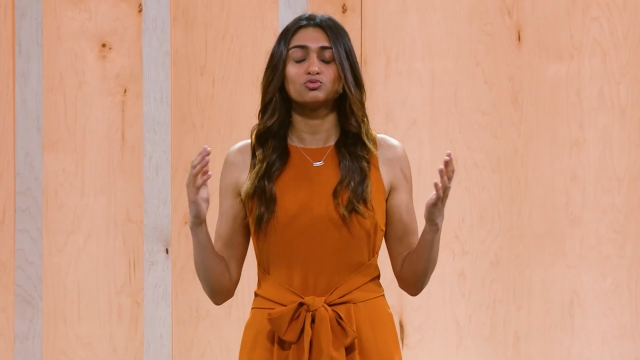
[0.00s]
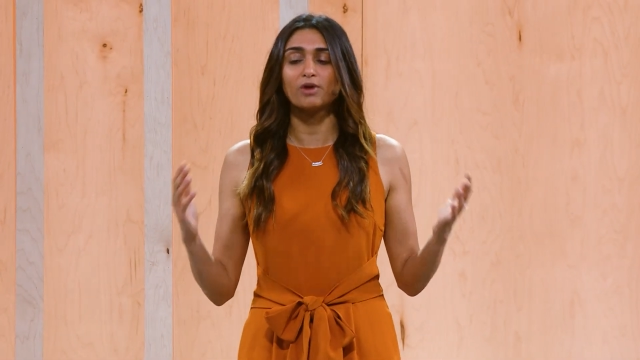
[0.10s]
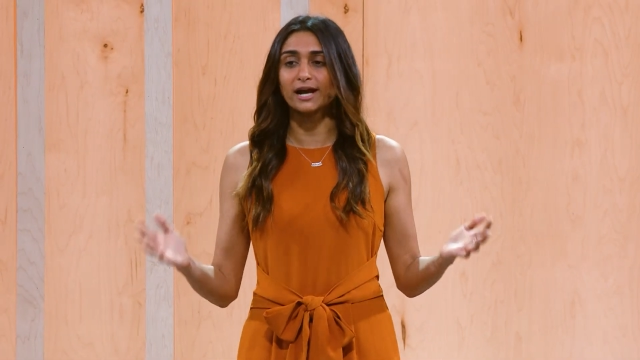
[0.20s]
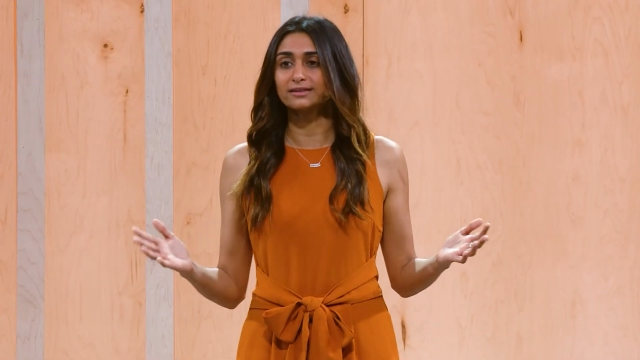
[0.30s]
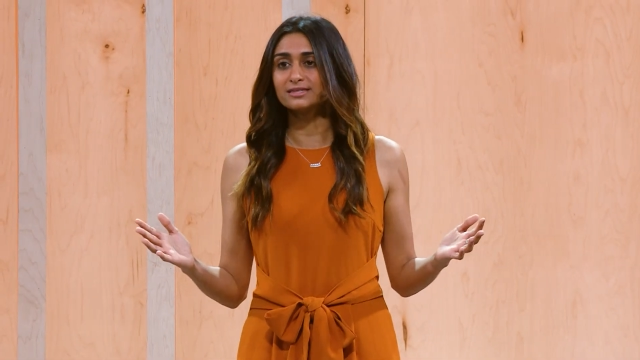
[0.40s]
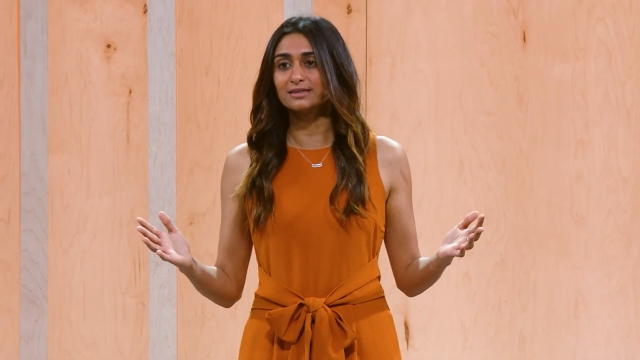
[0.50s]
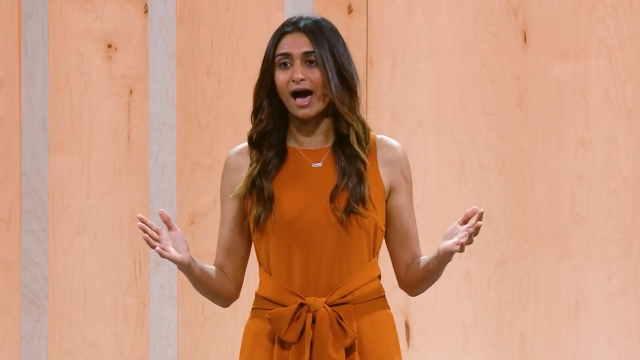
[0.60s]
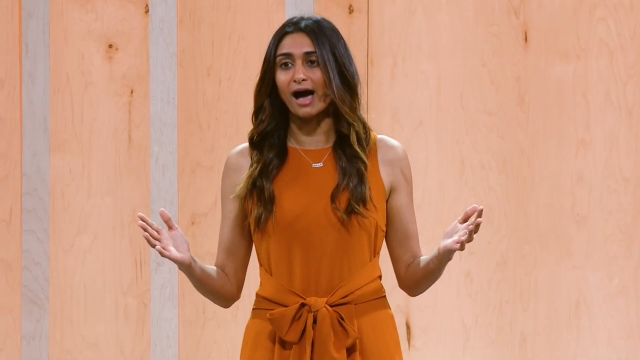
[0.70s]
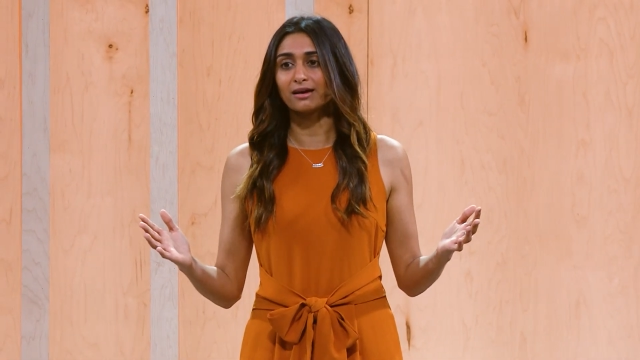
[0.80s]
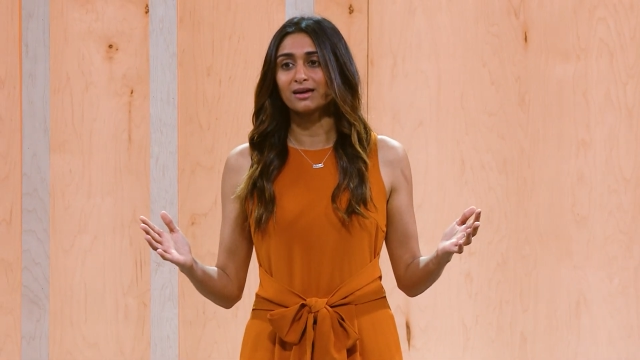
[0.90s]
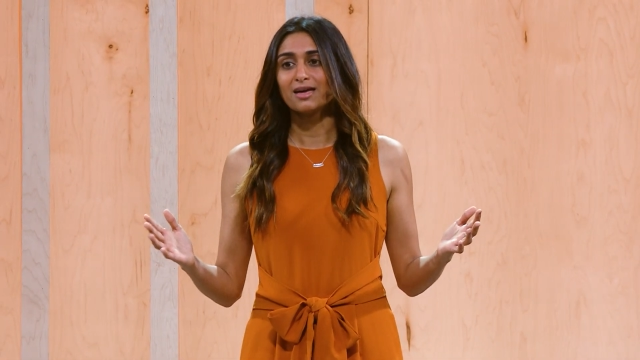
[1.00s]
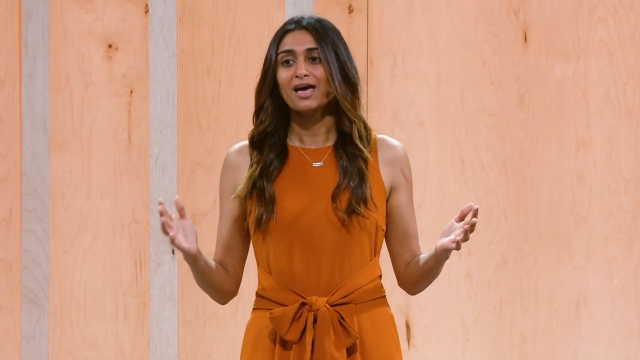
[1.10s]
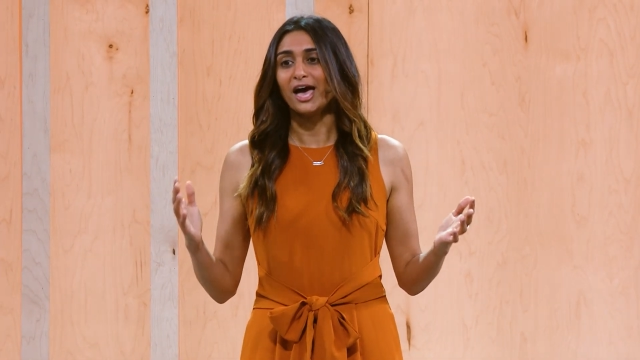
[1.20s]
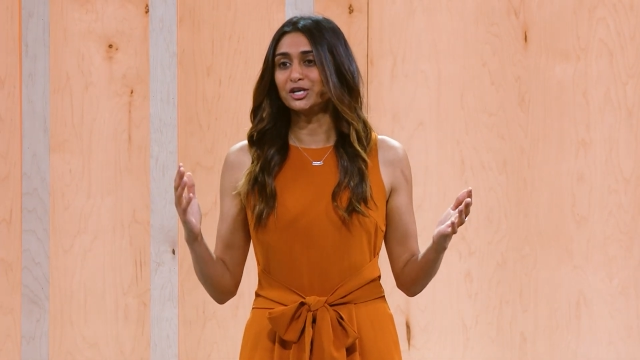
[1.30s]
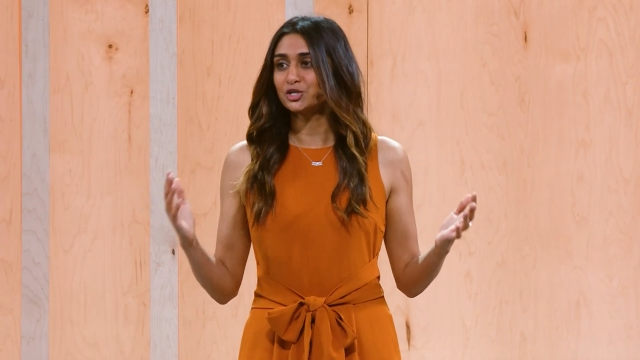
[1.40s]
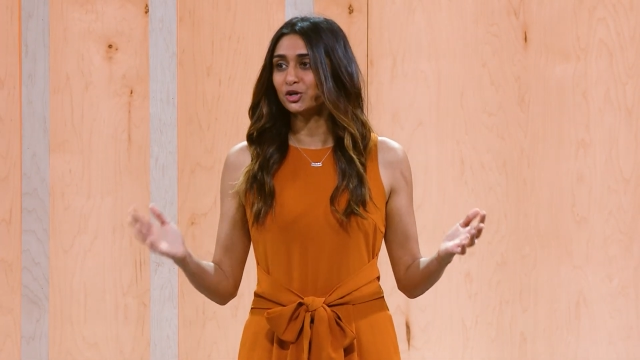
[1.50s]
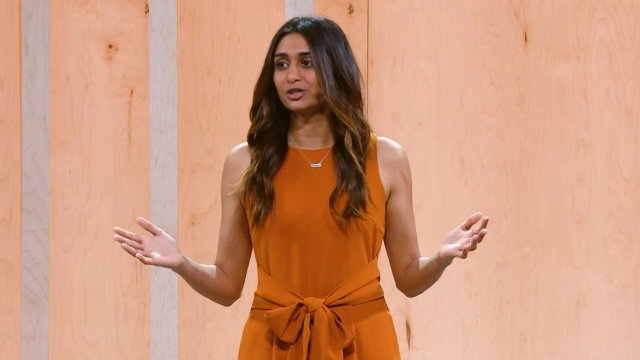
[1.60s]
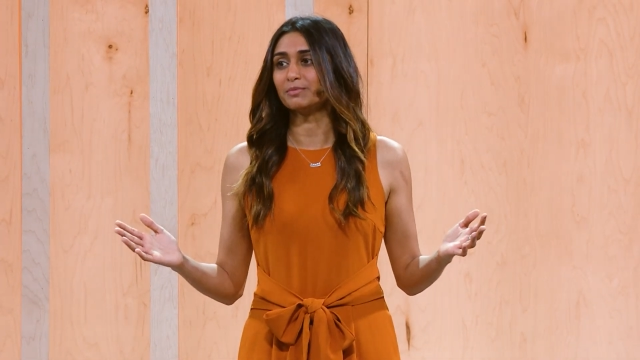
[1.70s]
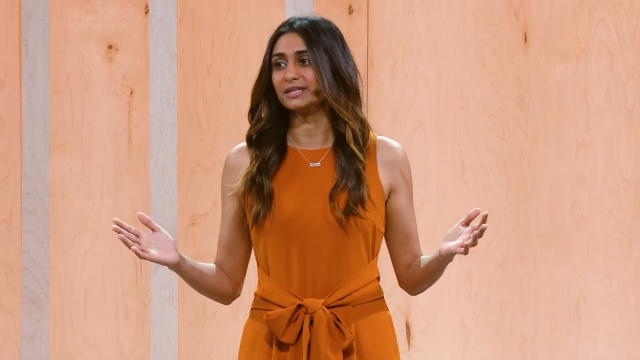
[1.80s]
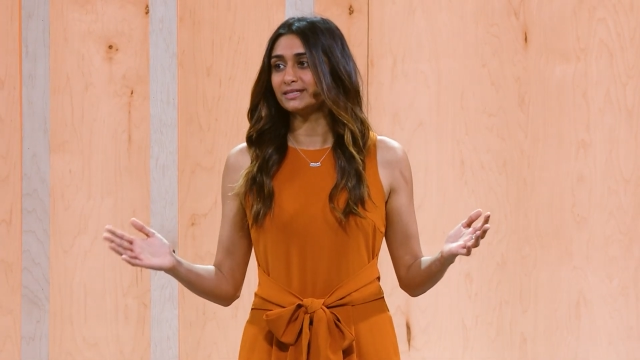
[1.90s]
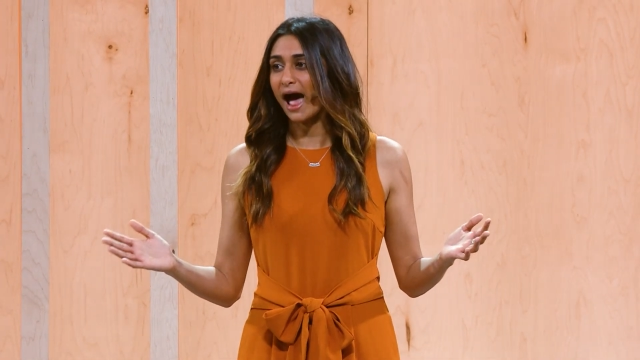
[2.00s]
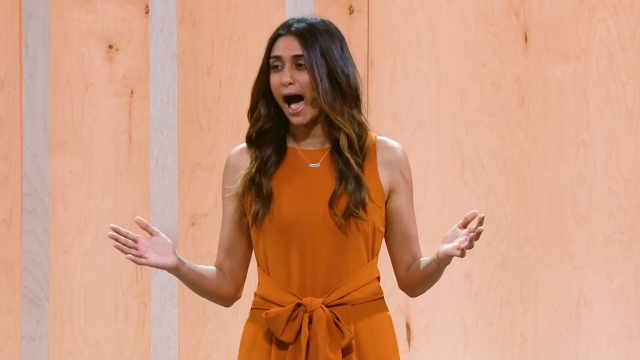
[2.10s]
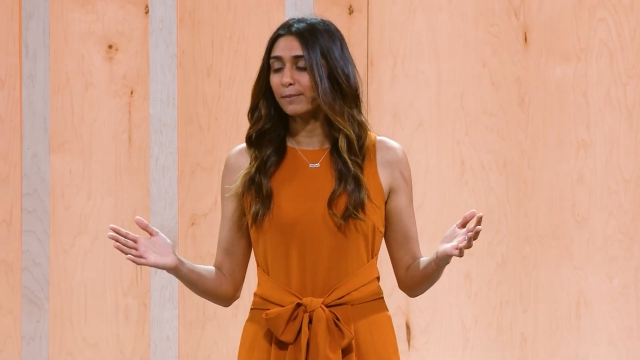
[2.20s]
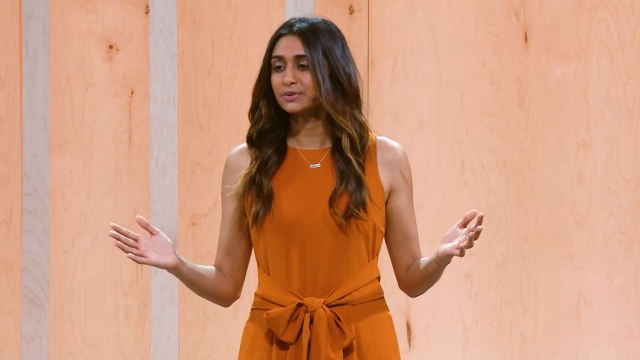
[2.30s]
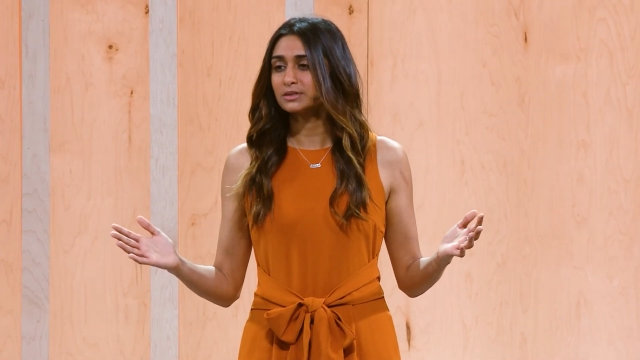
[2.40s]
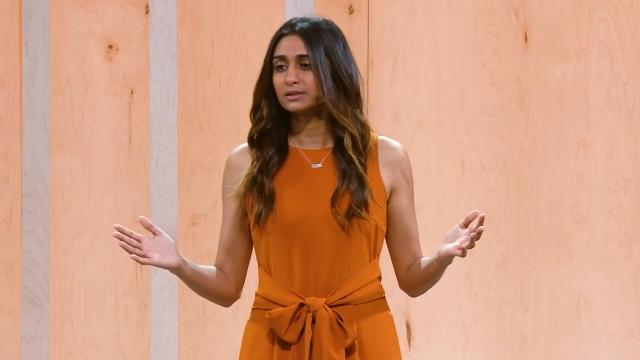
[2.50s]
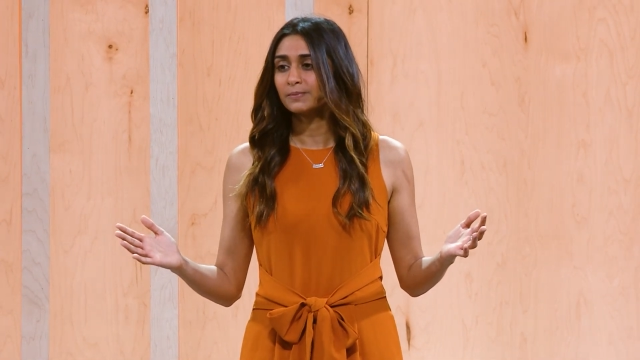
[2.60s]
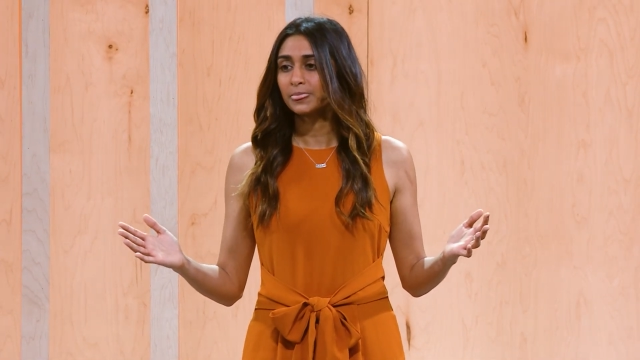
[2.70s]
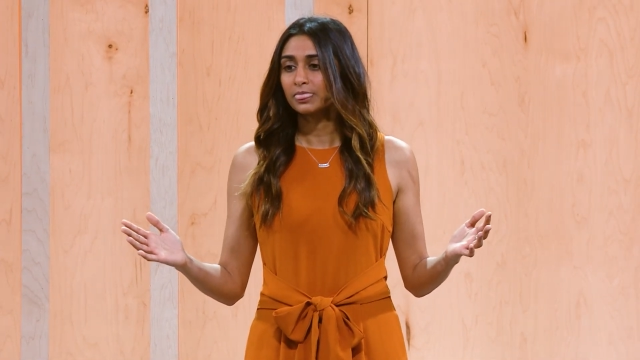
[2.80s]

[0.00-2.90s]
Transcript: right in Slack and turn them into apps.